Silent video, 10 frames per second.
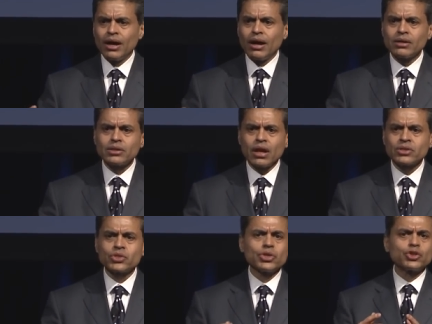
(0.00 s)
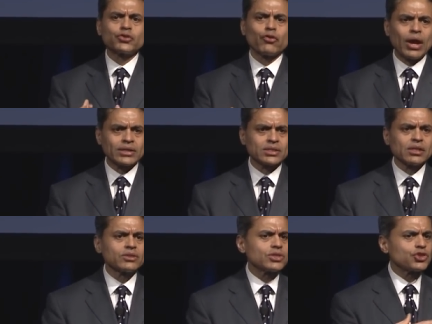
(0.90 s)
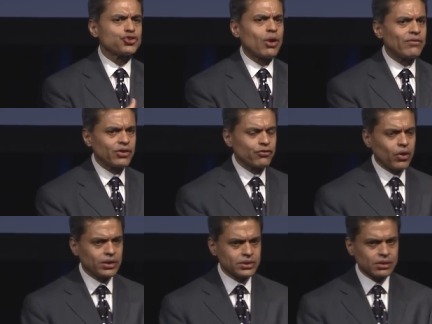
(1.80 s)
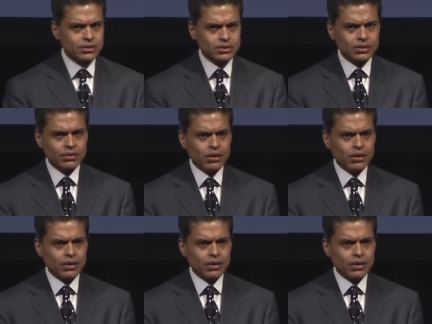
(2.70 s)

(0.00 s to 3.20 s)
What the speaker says: a search for excellence, a striving for excellence.